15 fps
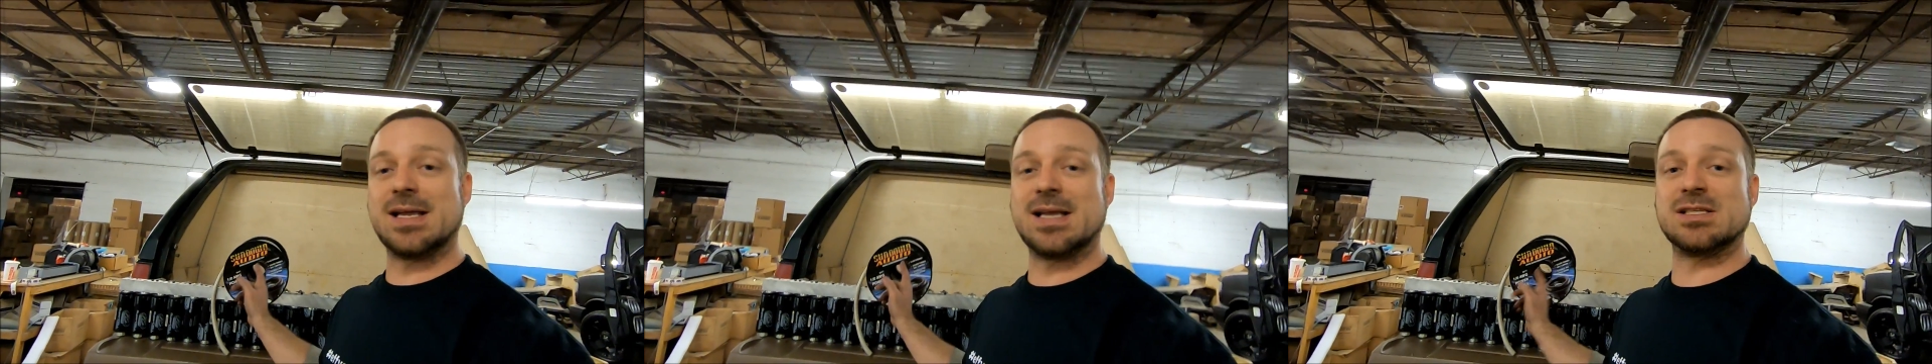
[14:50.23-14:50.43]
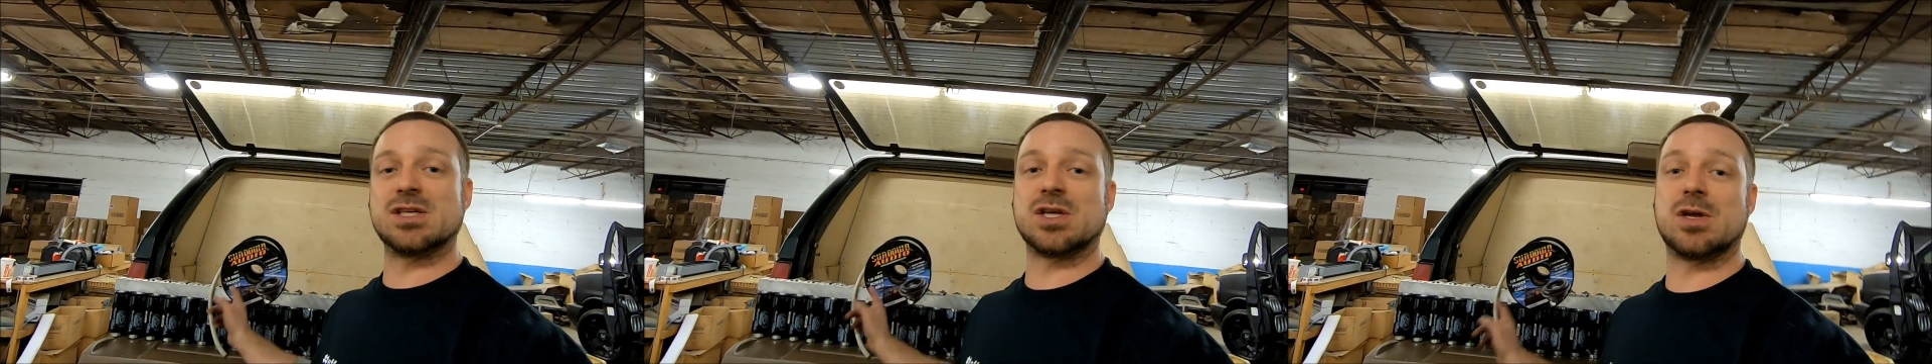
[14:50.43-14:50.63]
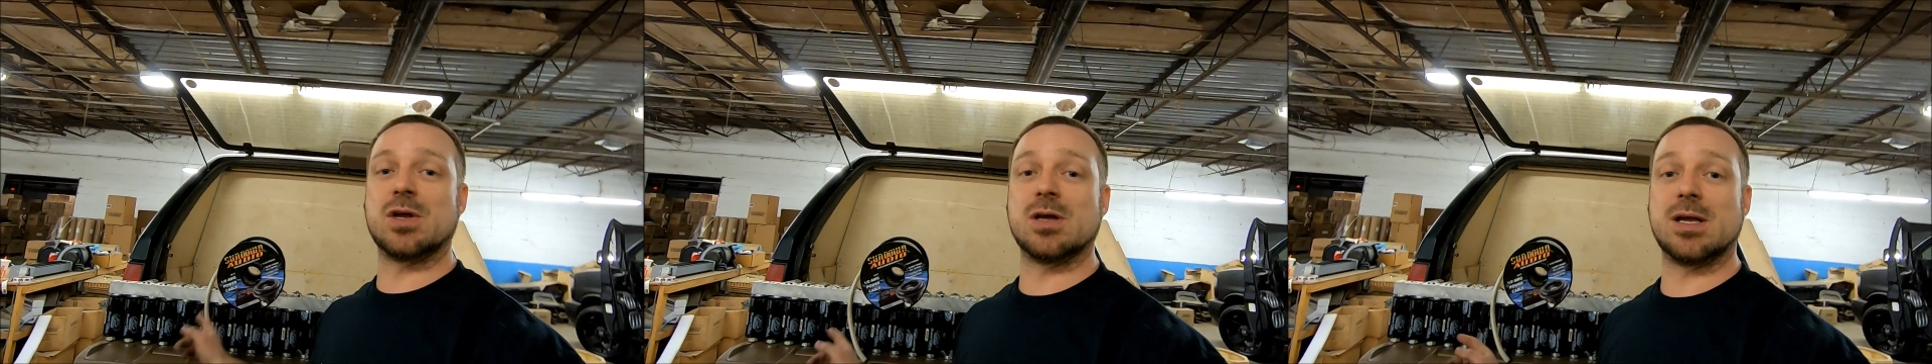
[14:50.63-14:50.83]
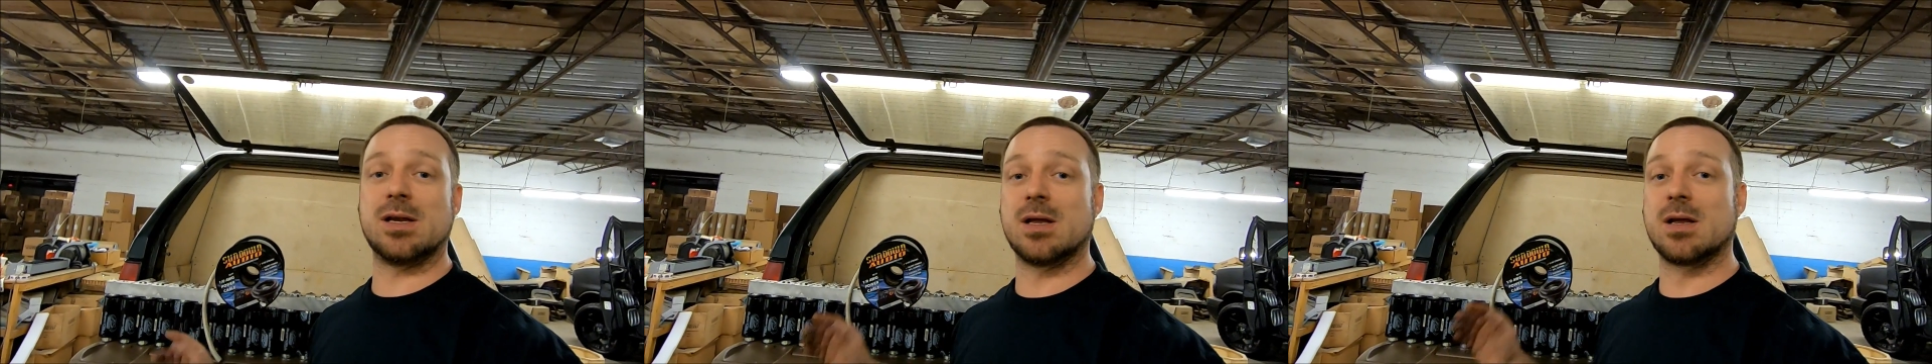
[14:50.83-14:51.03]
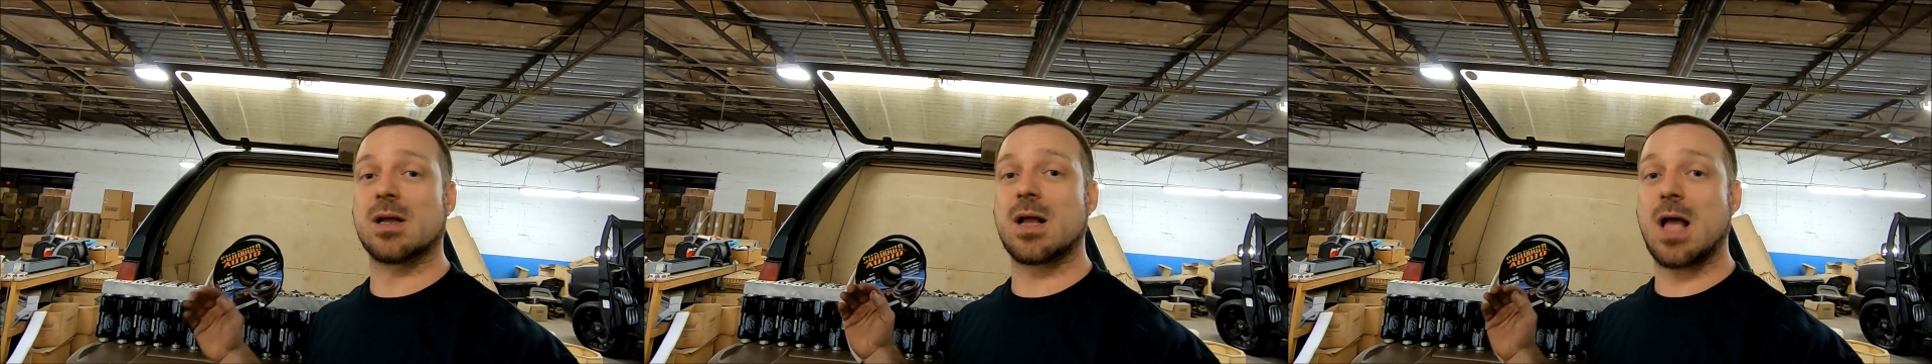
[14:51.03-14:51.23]
as a
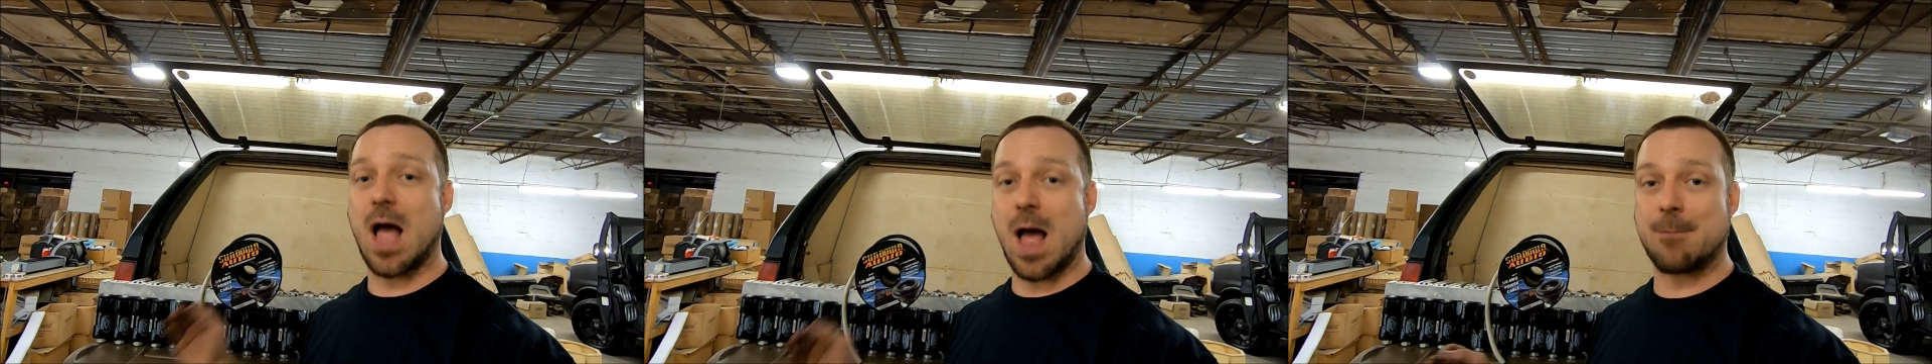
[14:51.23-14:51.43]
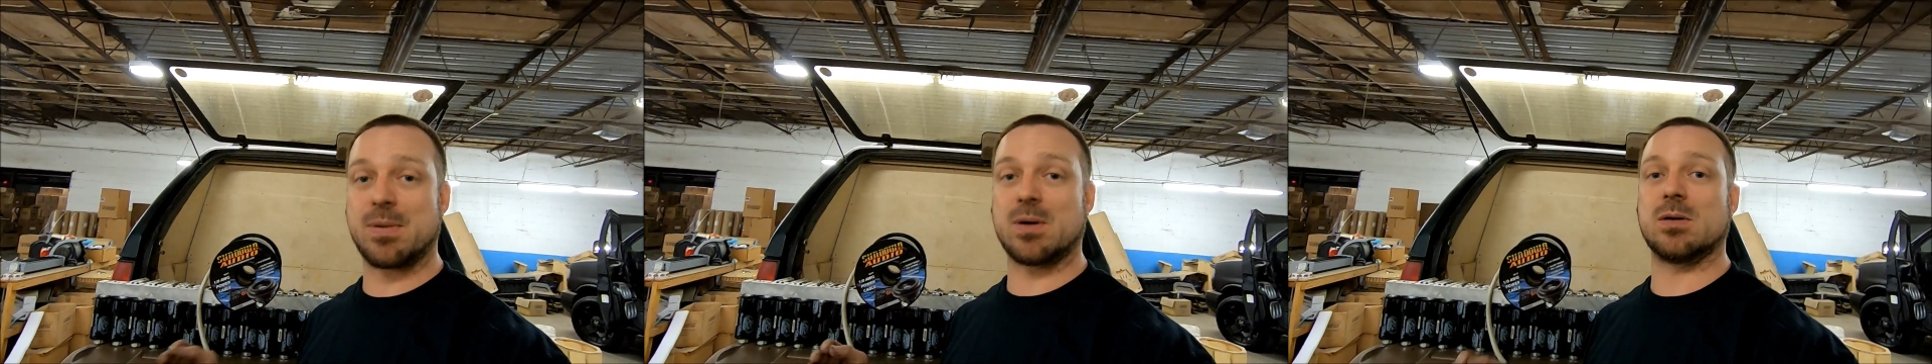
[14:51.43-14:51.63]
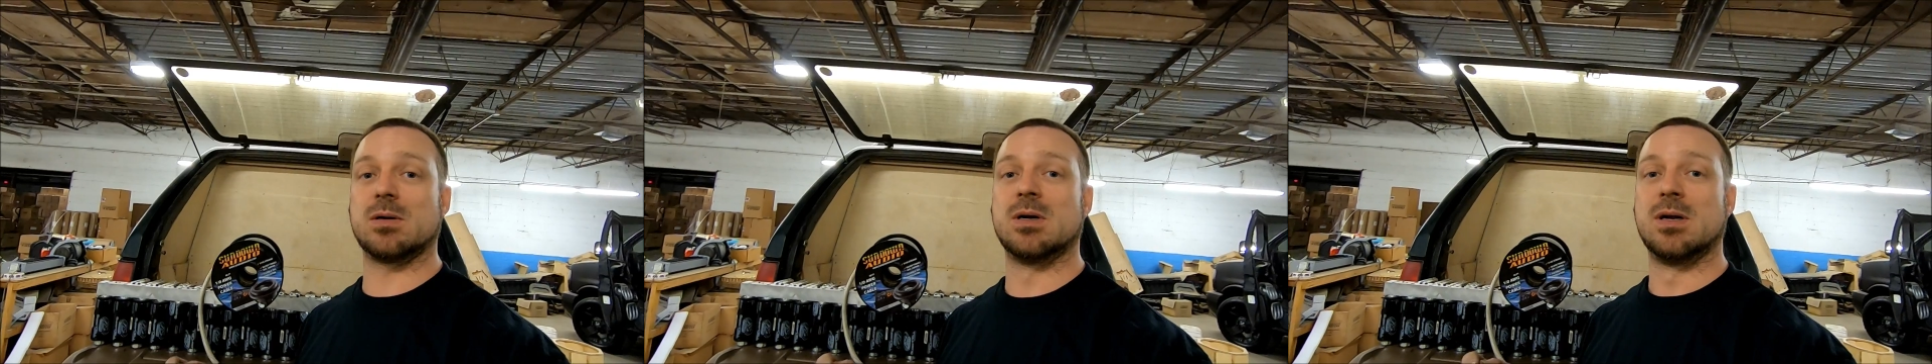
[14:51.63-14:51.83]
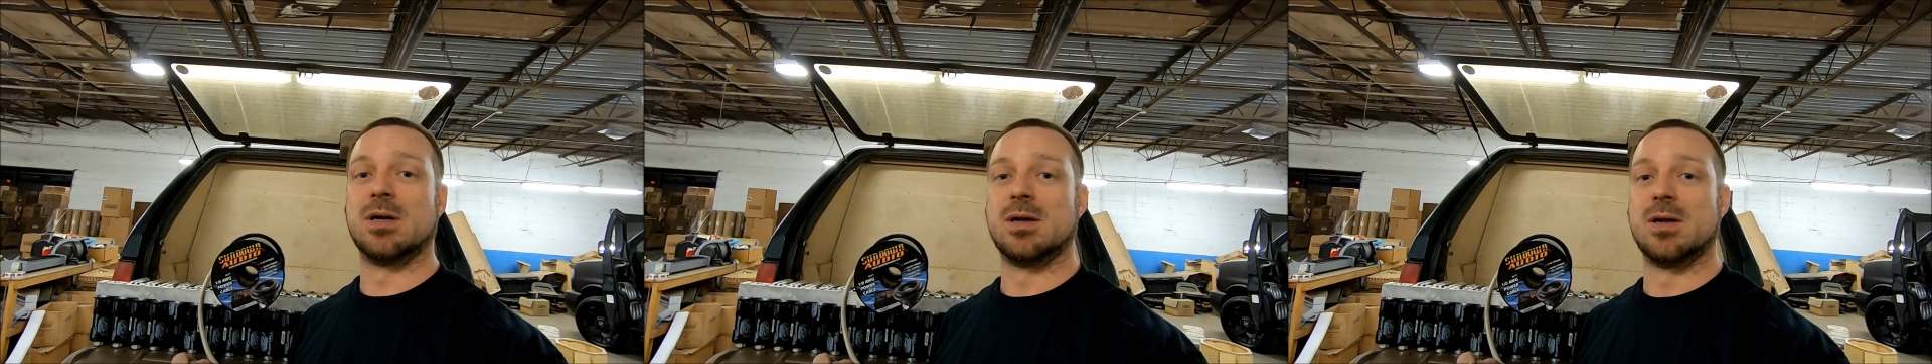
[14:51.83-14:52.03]
good copper